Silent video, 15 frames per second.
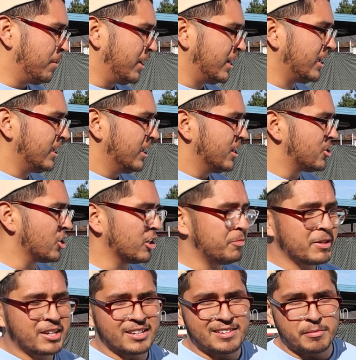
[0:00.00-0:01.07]
but just
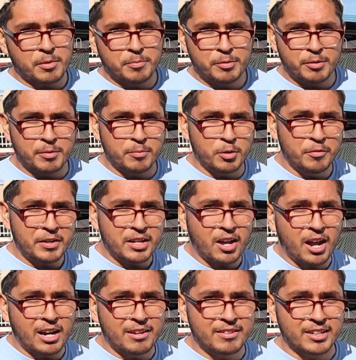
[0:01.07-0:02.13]
because I'm gonna be removing
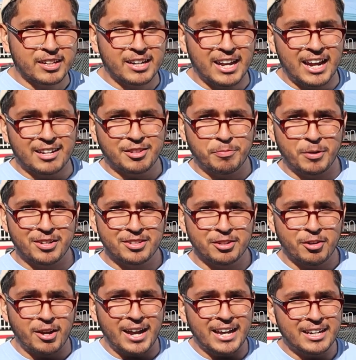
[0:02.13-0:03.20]
all of the client's
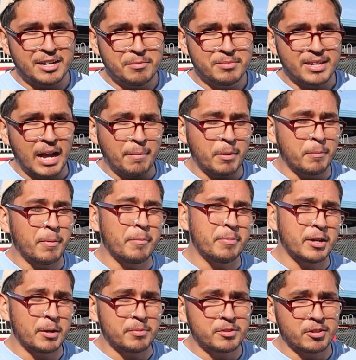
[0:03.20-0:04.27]
personal items, I'm gonna bump
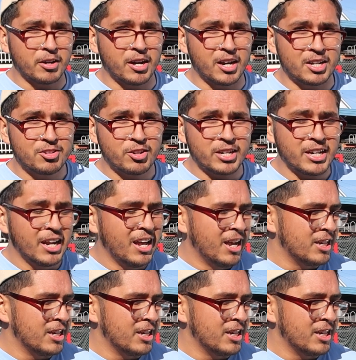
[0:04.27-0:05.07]
it up to 100,